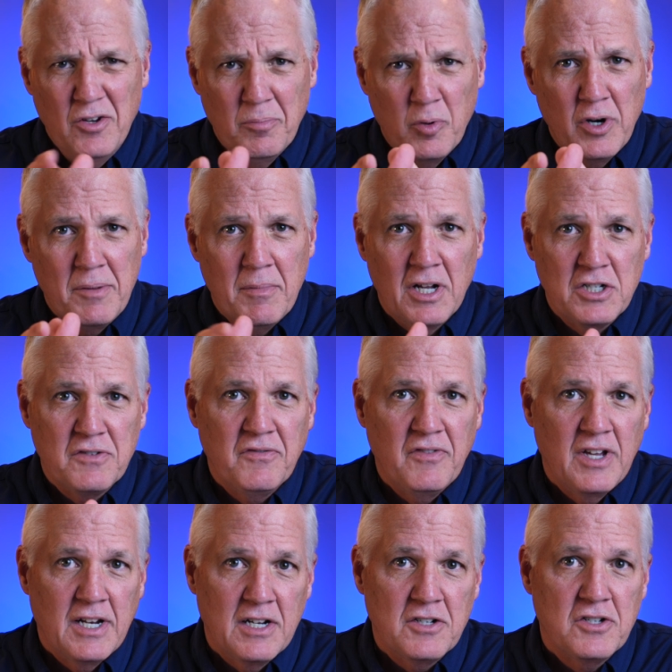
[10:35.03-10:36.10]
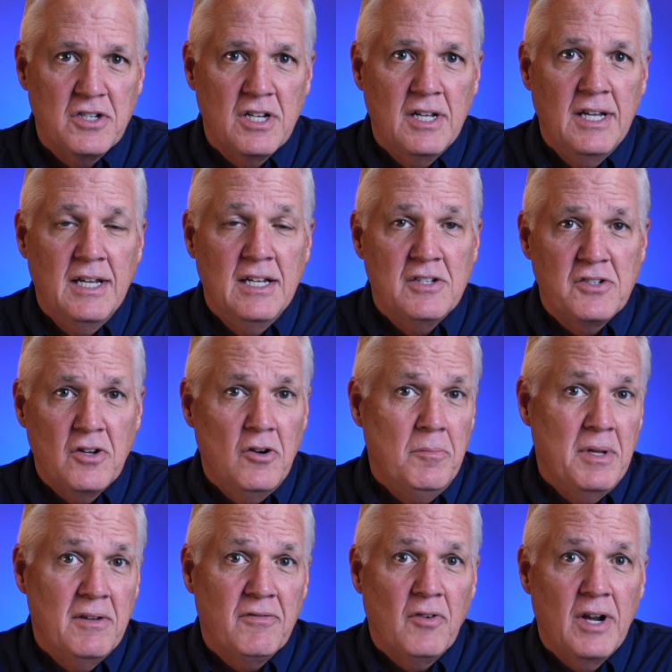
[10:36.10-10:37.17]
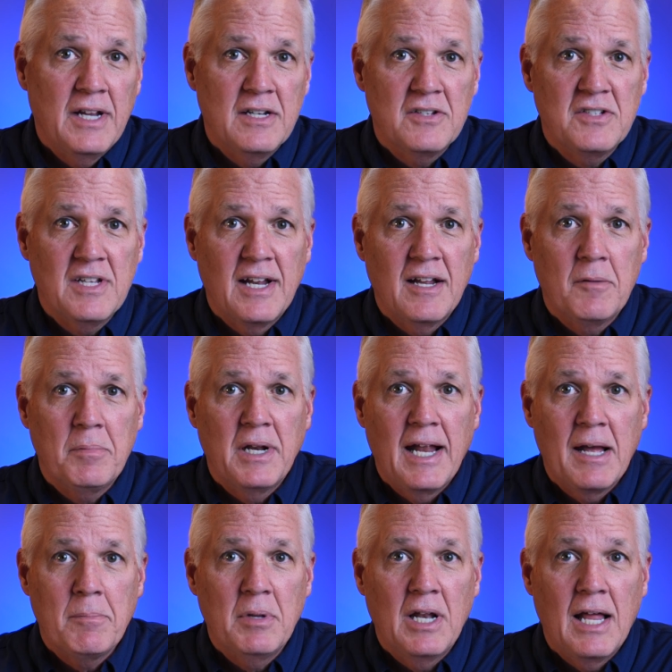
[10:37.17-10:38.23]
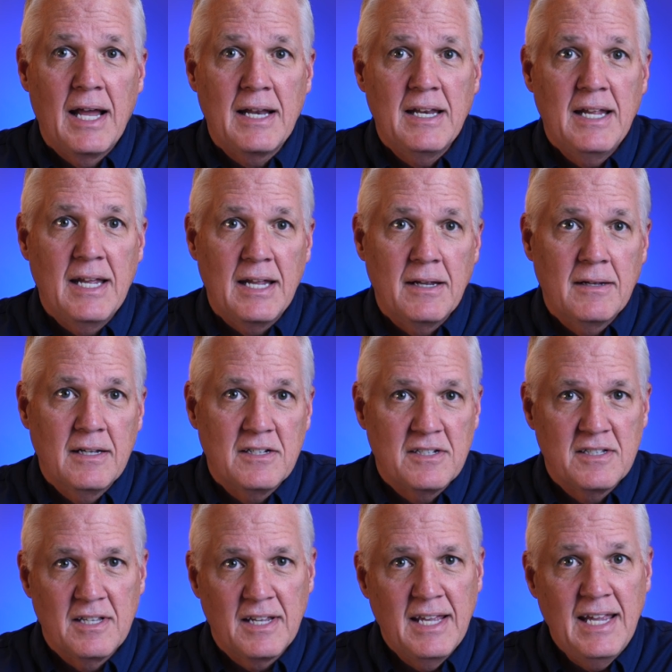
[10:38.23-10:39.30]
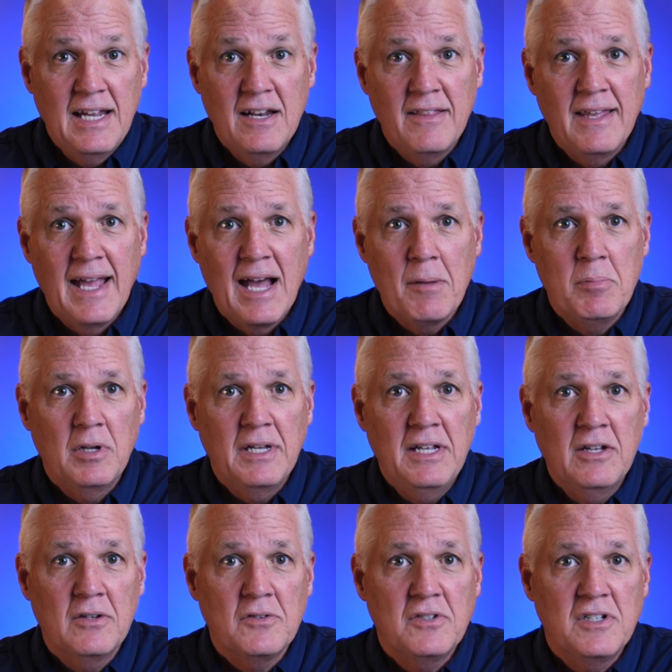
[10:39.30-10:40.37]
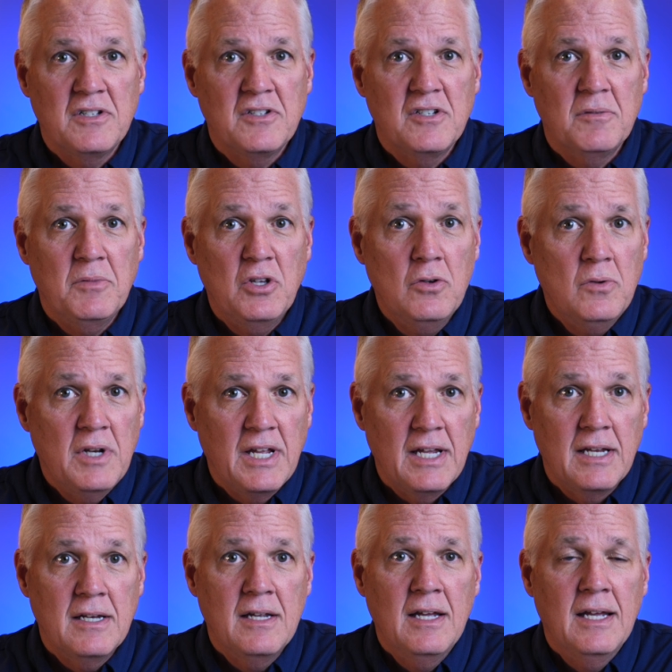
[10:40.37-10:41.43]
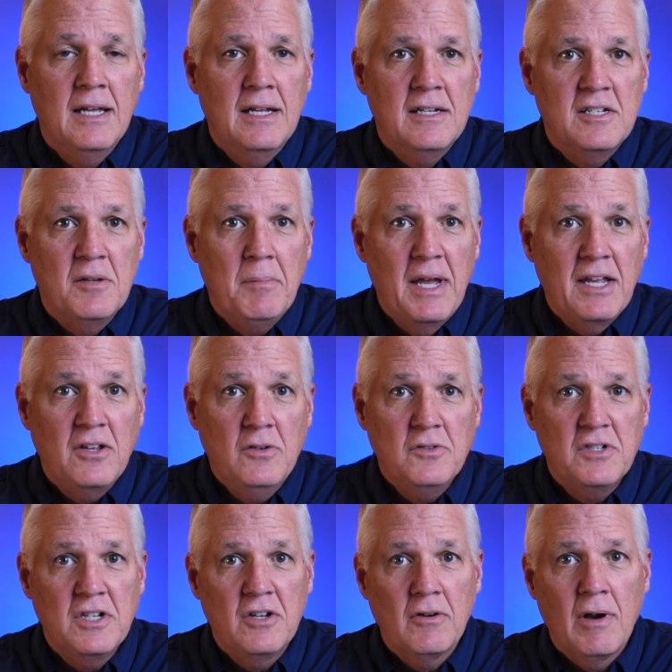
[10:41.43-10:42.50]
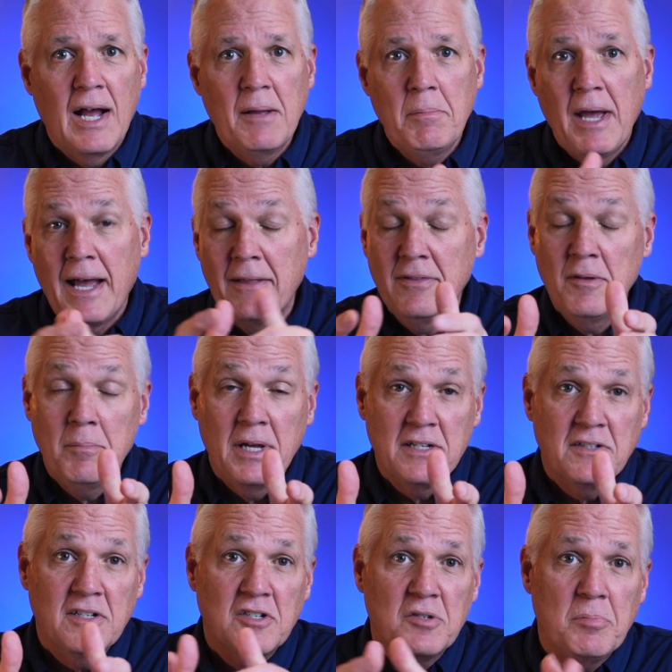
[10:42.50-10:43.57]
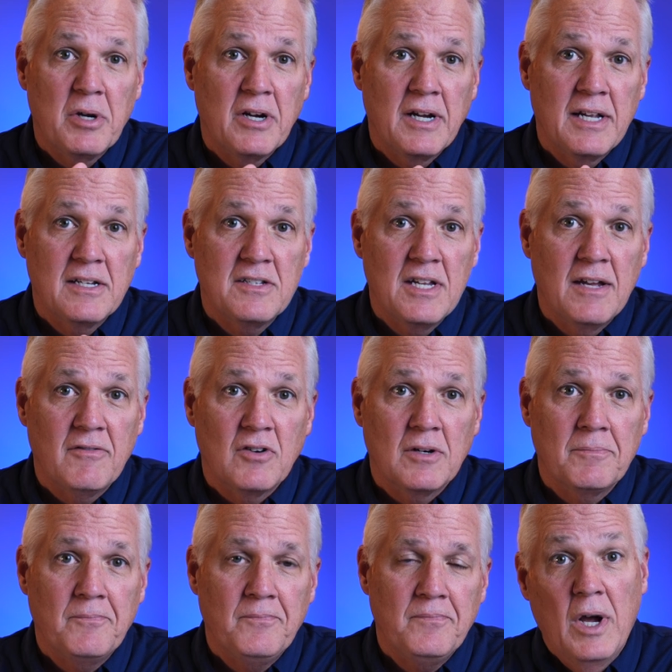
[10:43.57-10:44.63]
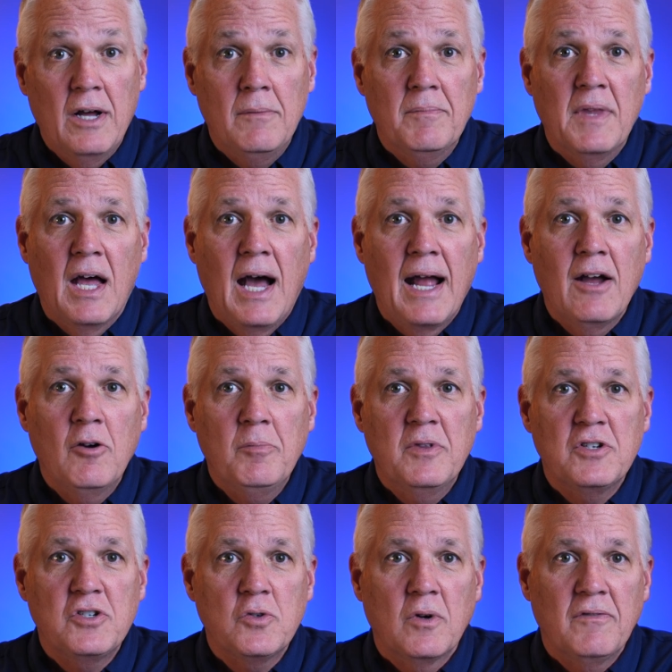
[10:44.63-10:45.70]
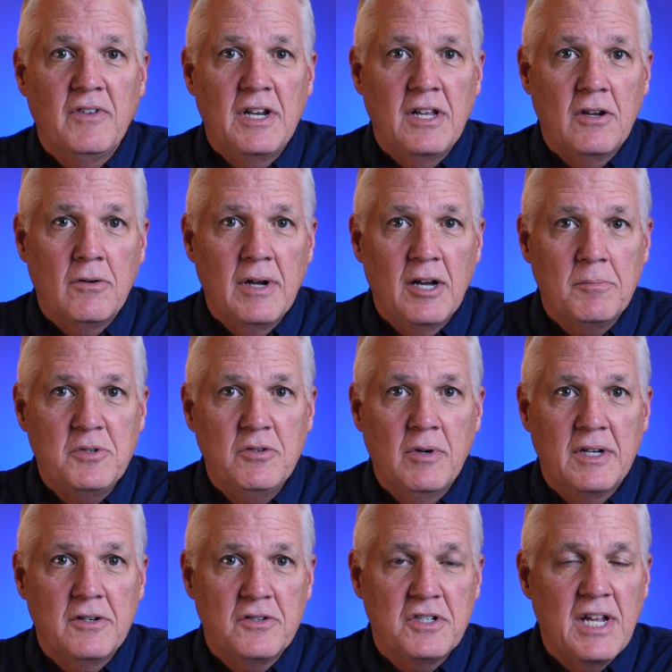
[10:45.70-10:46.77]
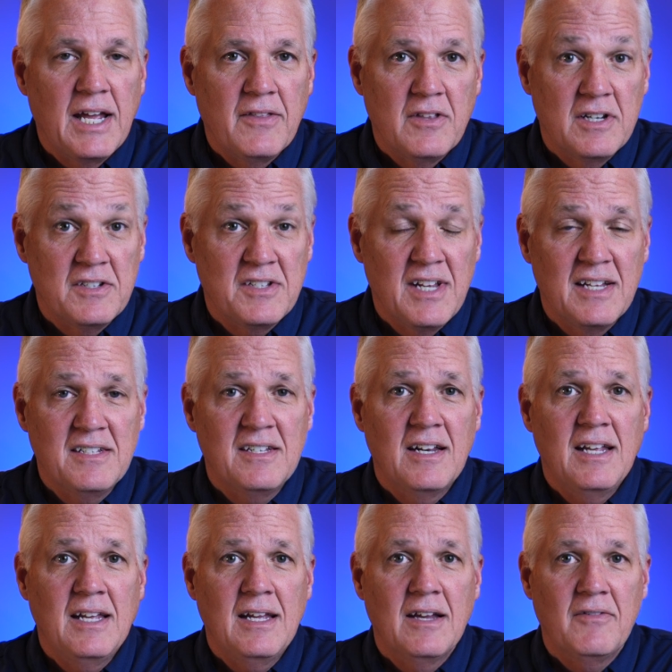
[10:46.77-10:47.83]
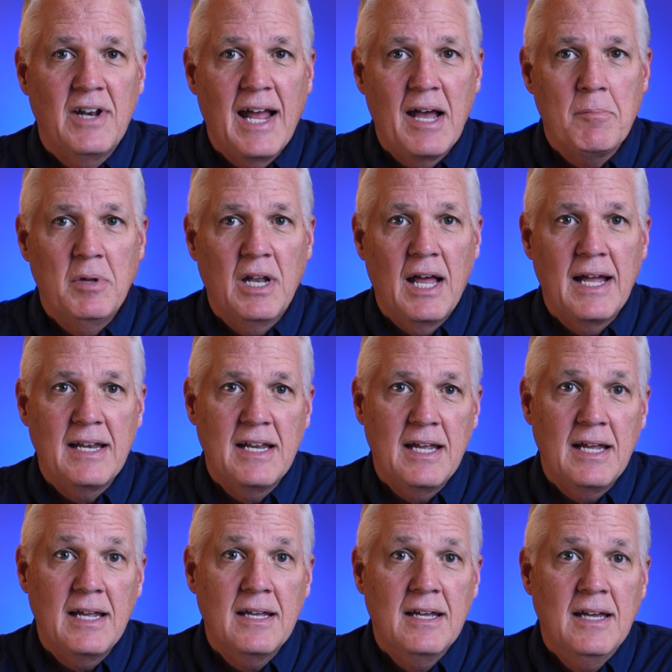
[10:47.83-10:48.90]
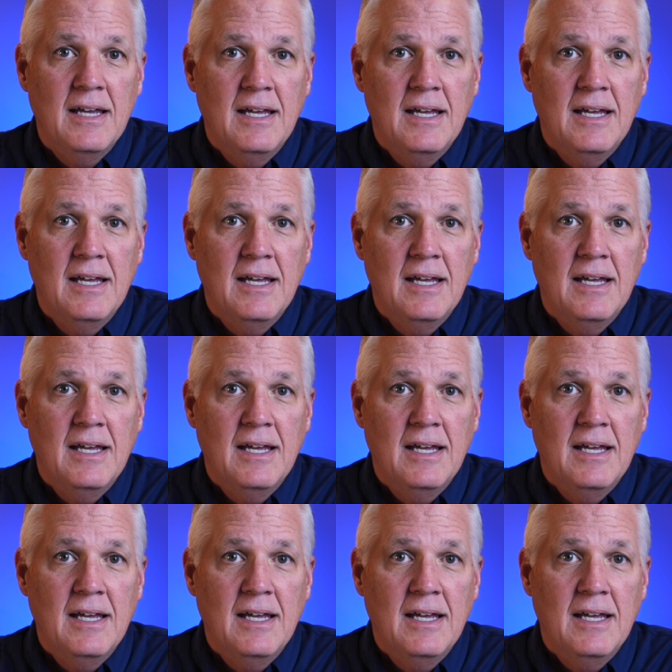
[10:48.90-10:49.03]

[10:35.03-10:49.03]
you're pretty much finished. So don't be afraid to set up an Apple I D. It's the key to the Apple ecosystem you need to make using your iPad the best experience ever. Well, I hope this short video helped you understand the necessity of an Apple I D.